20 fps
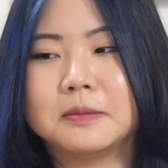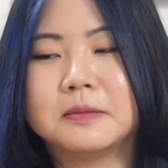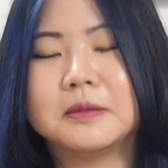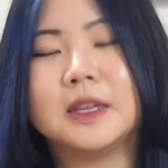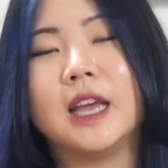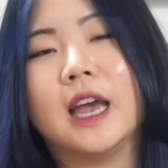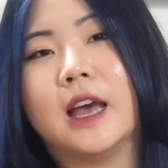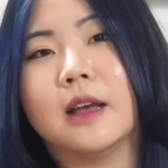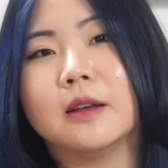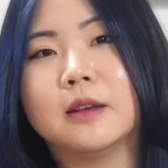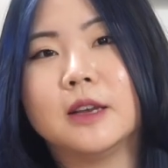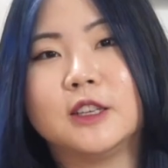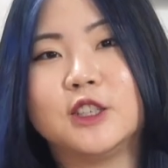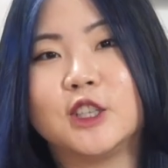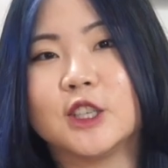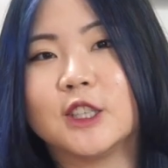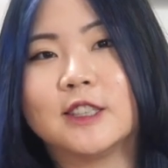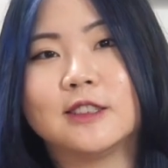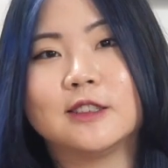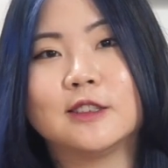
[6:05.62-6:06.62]
yeah, it
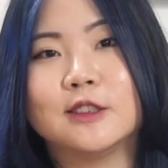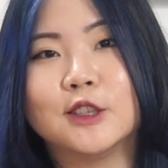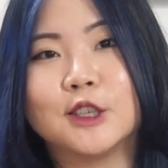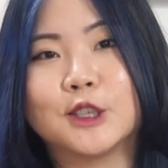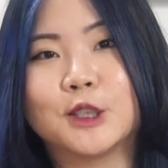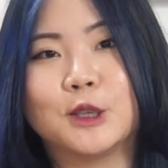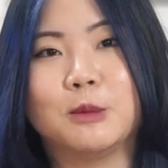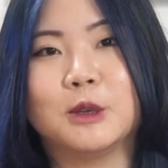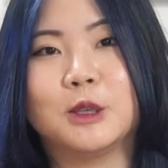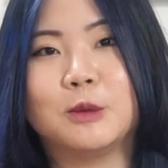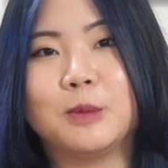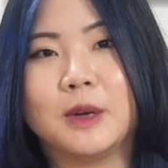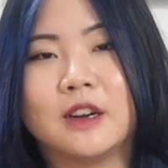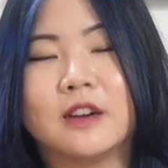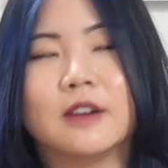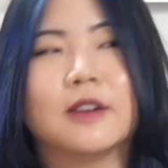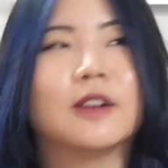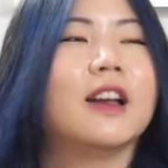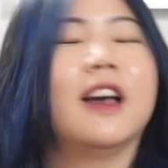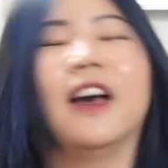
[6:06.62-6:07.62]
just looks so much
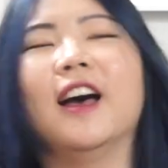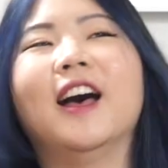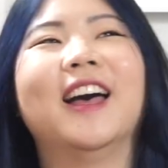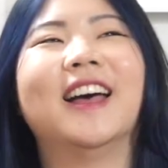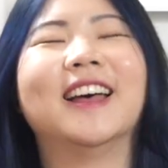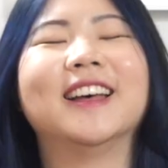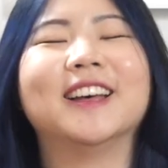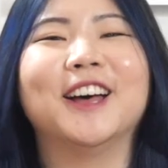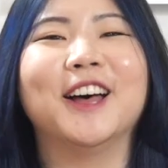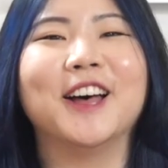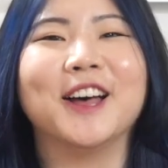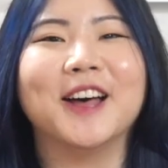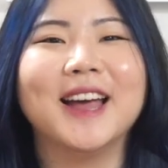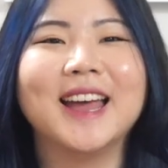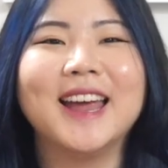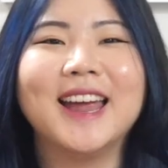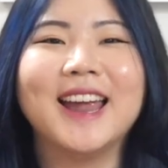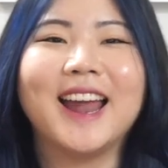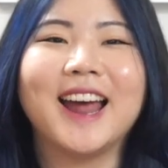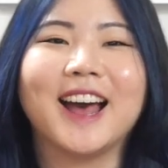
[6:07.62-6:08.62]
better.
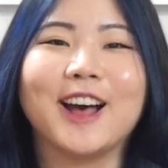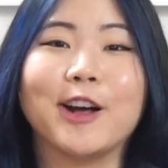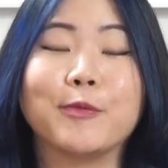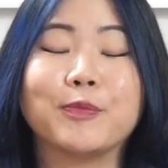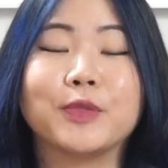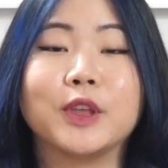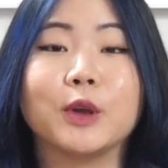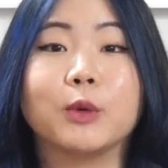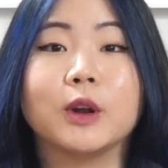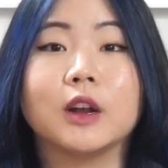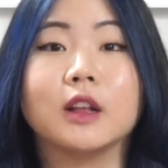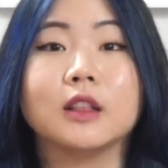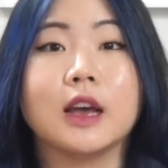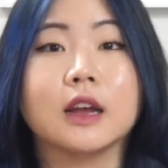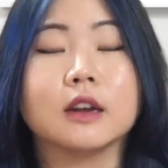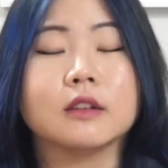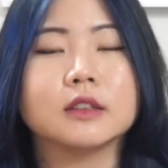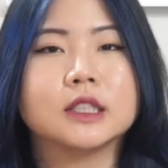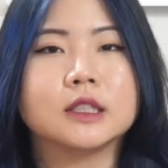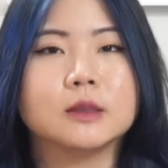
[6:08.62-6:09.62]
There were a
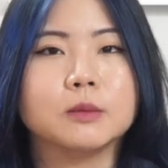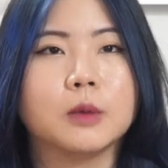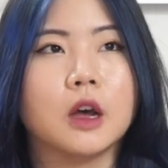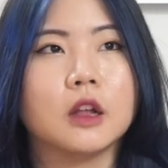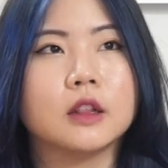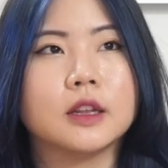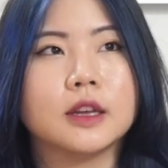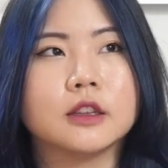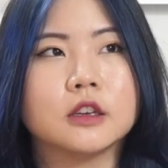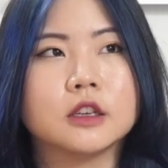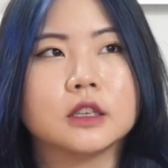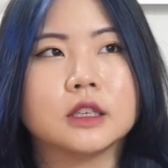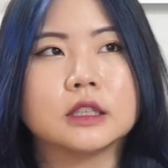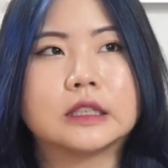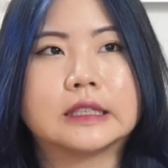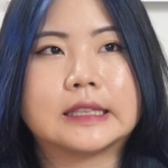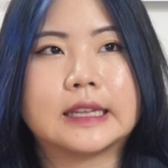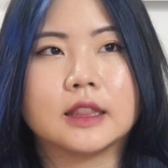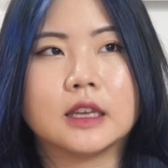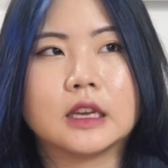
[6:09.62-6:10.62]
lot of small leather
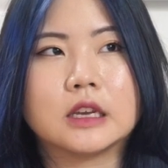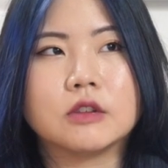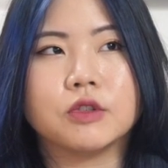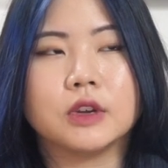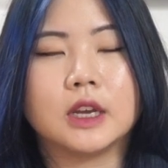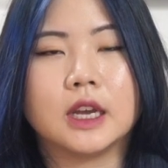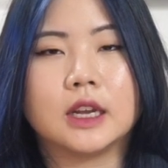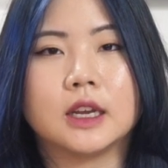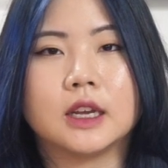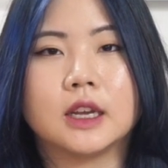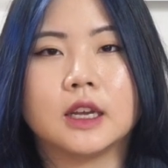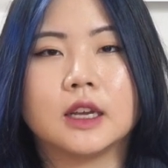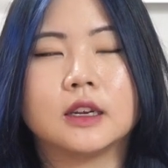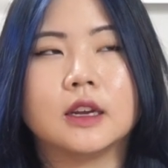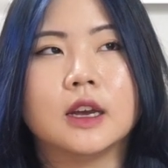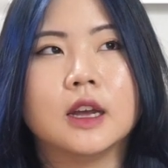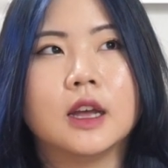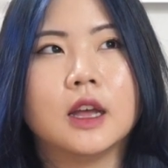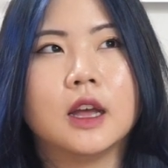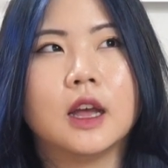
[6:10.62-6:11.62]
goods that they
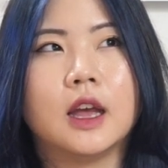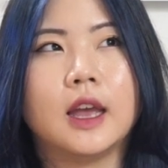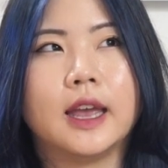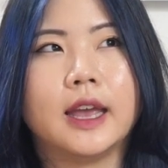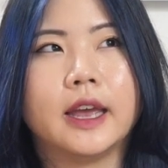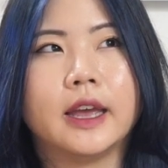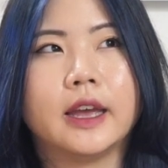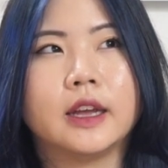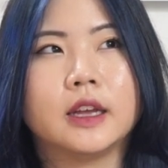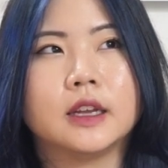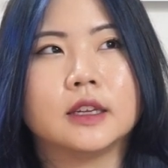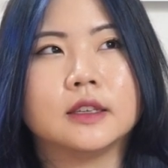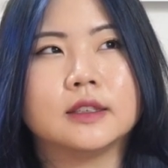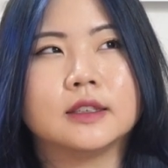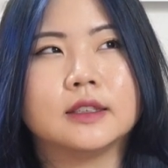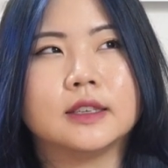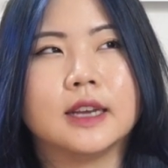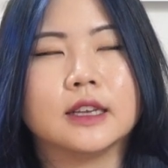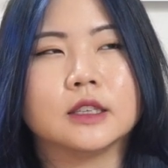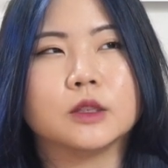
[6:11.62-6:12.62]
created,
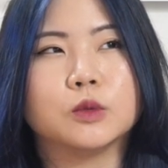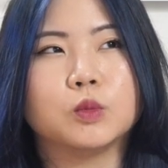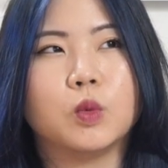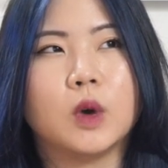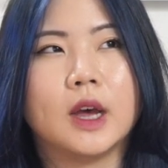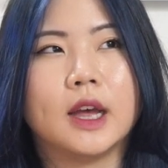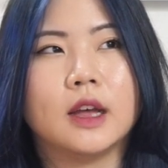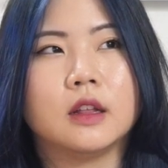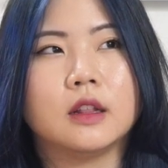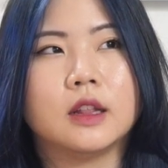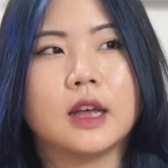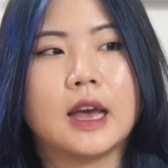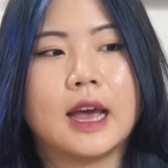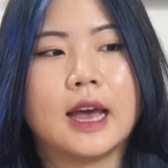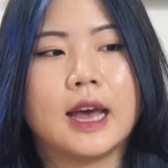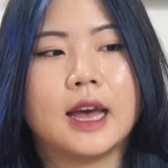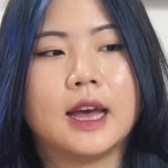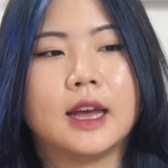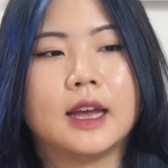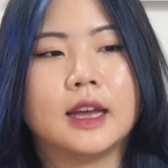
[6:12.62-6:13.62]
and as well
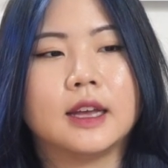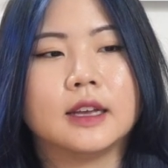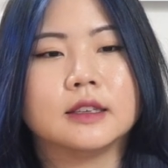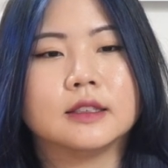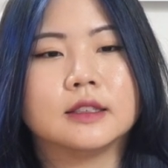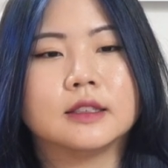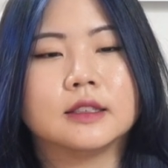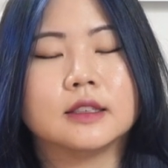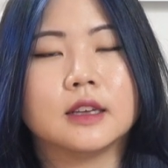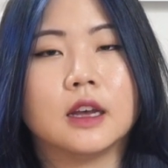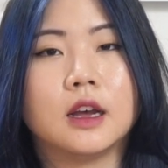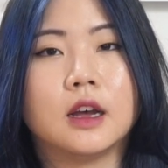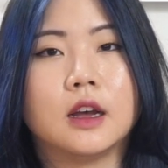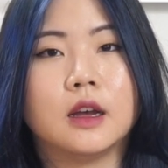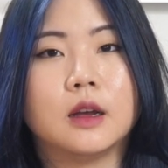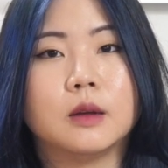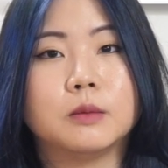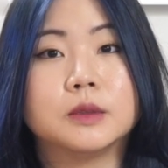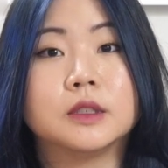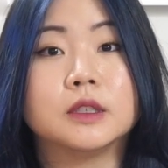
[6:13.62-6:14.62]
as
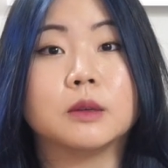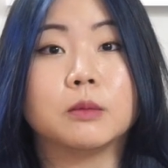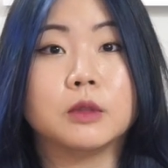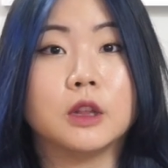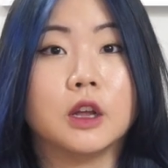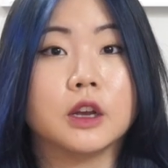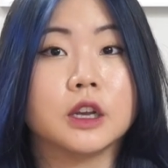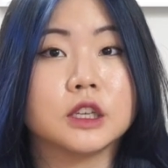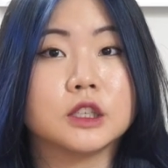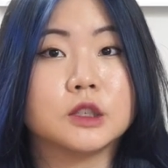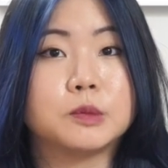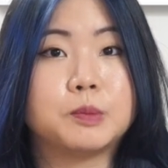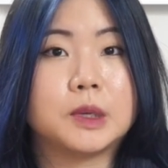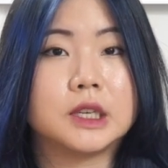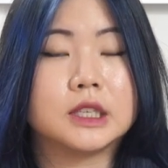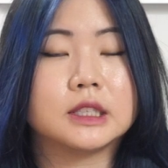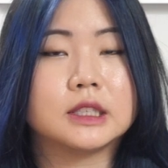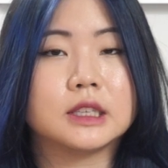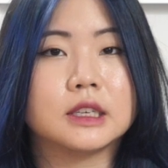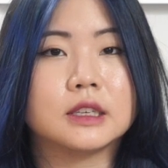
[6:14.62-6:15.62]
some luggage
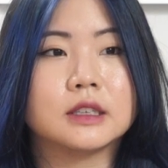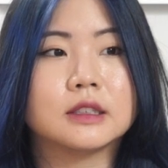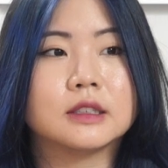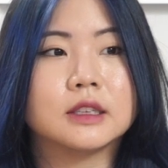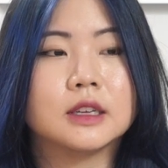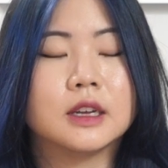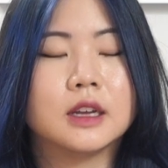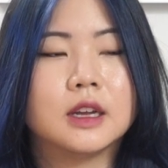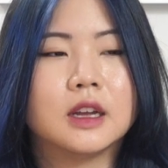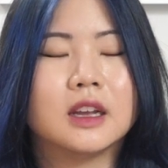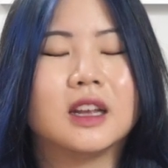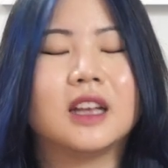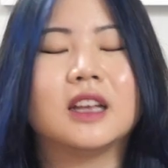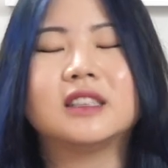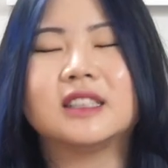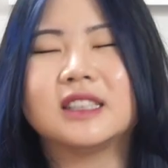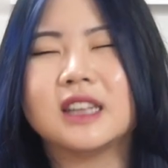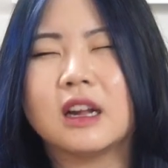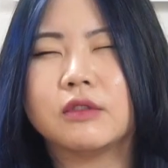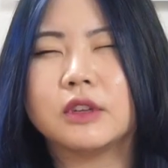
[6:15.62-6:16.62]
pieces.
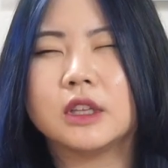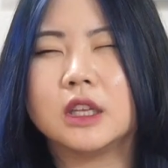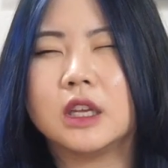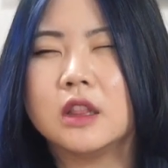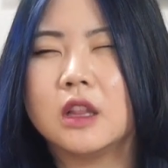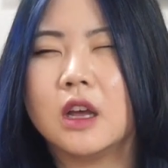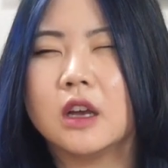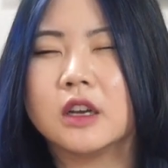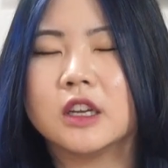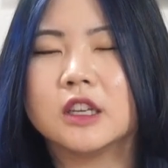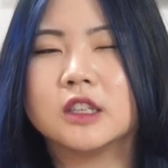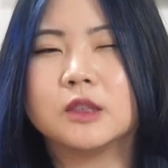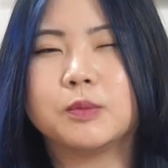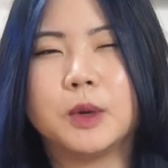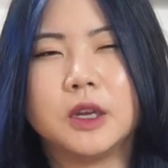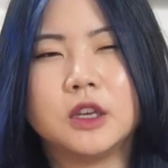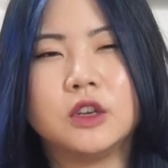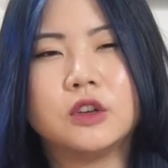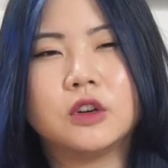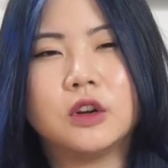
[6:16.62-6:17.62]
It's not really luggage,
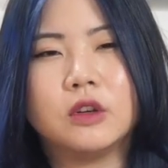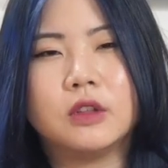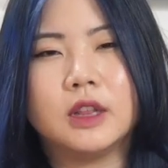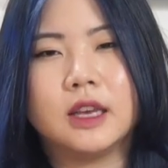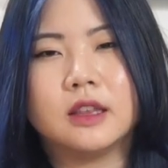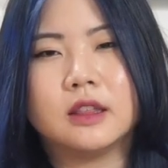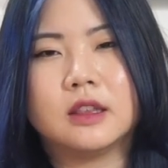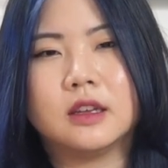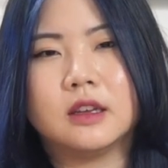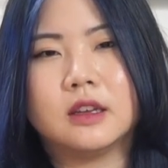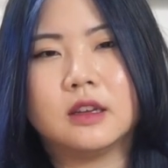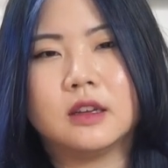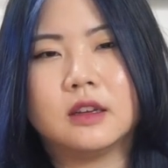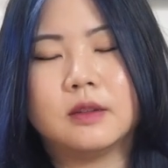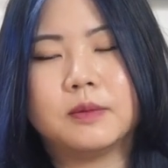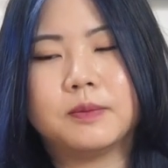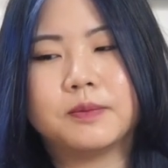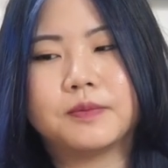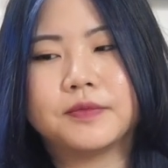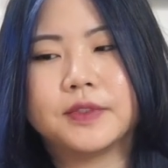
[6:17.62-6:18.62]
but you know, like
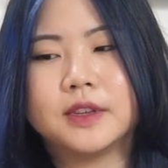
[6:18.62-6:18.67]
the